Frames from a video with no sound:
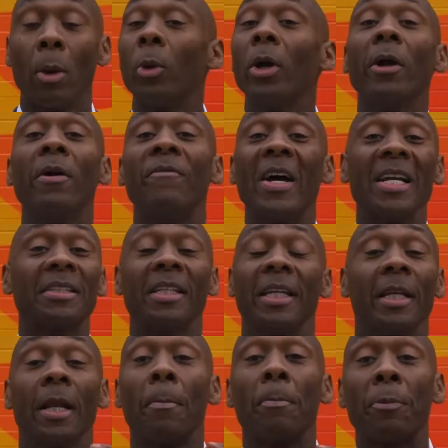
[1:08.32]
we're investing
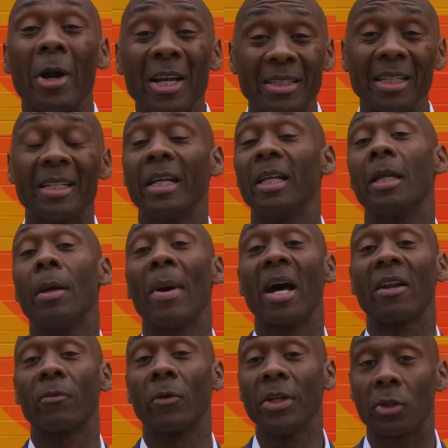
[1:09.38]
an unprecedented
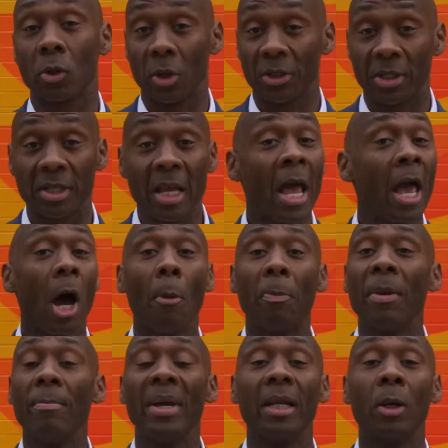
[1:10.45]
amount of resources
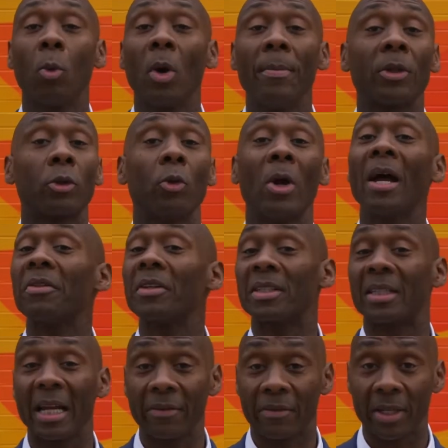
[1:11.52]
helping men and women throughout the
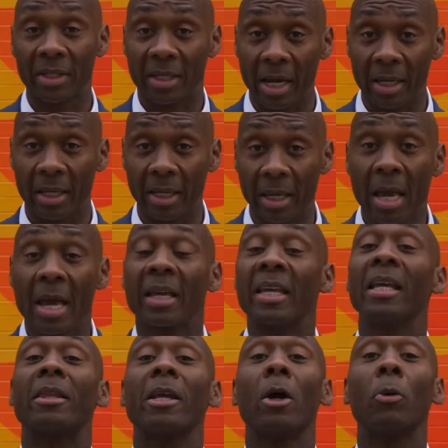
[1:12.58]
state of Kentucky
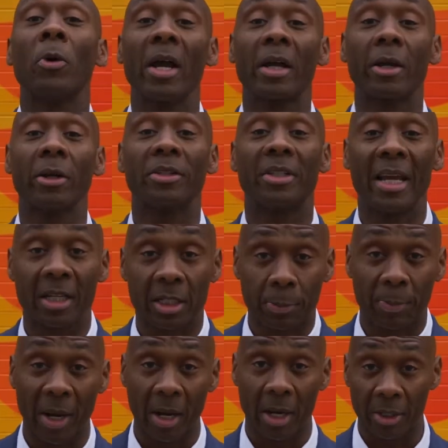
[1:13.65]
get their records
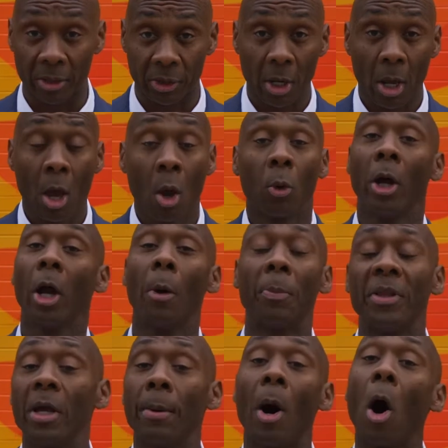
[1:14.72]
expunged. We're
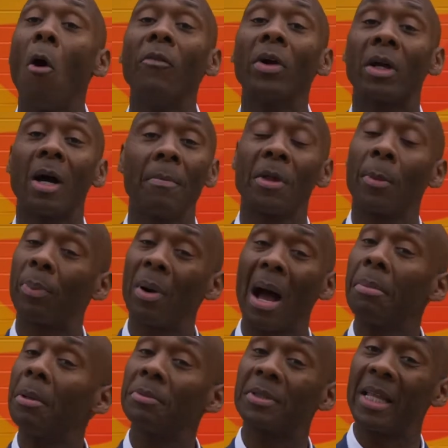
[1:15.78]
helping them overcome the
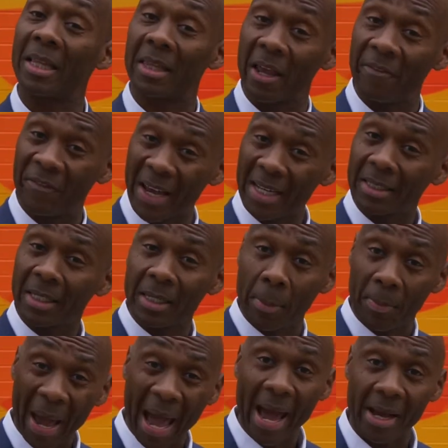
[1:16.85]
problems that they faced in the
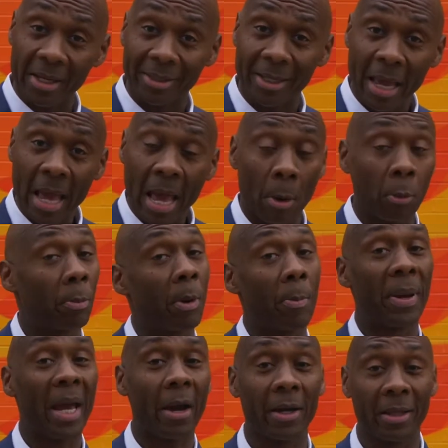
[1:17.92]
past and we're
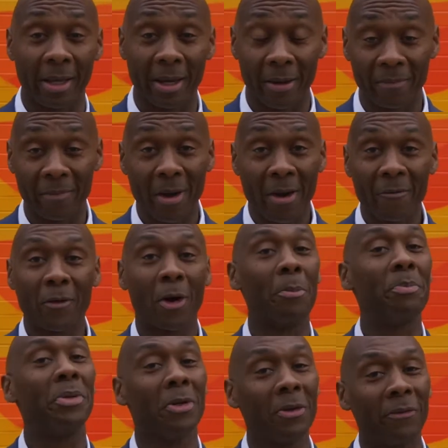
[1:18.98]
preparing them for a
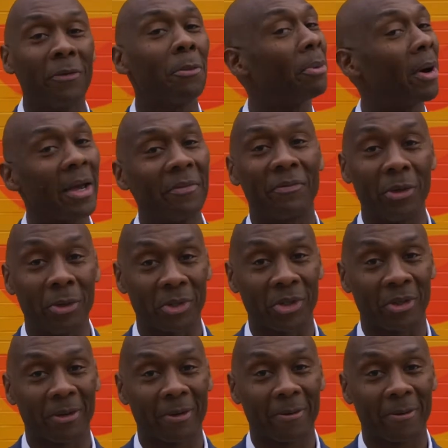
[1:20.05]
beautiful, bright future.